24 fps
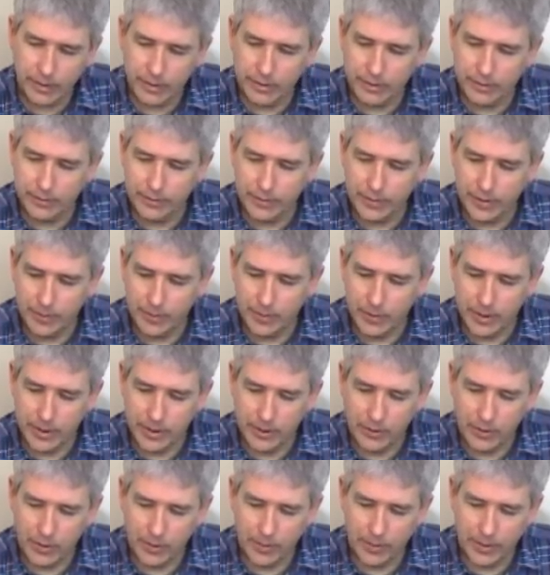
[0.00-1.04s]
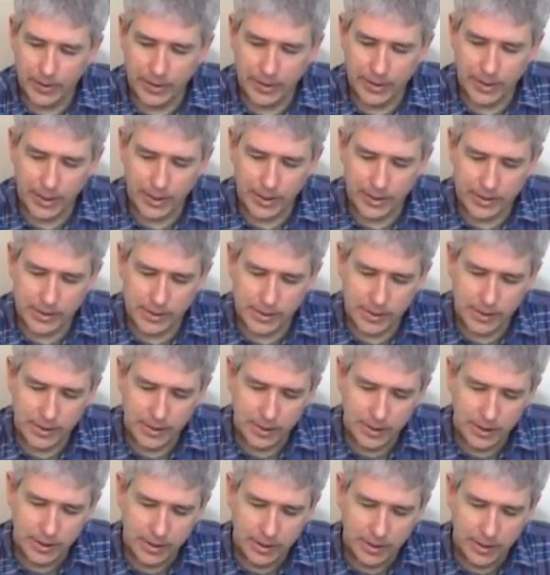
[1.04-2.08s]
from what it normally does.
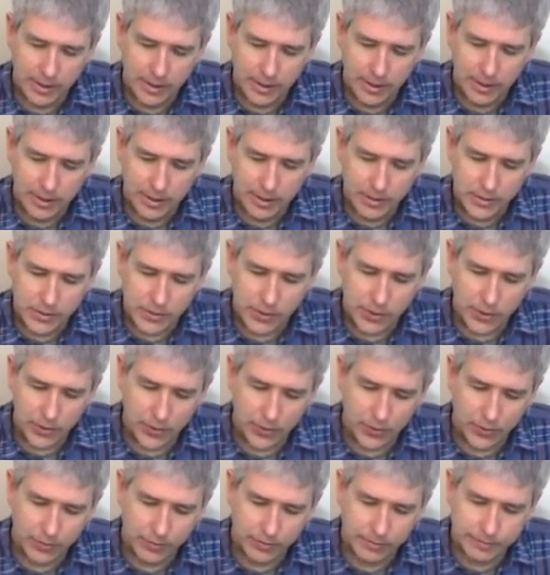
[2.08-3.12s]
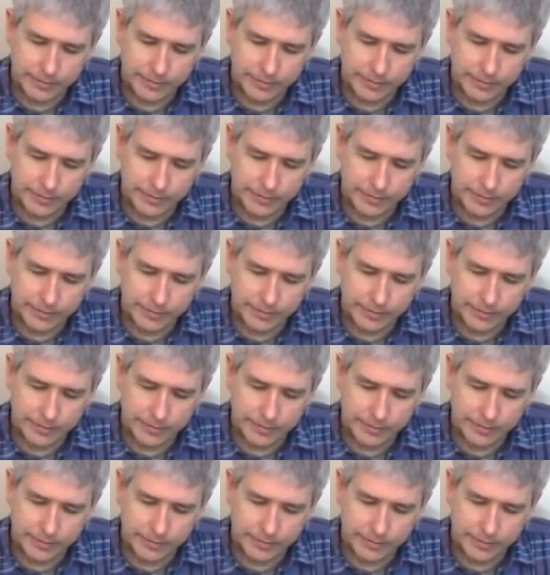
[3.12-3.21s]
So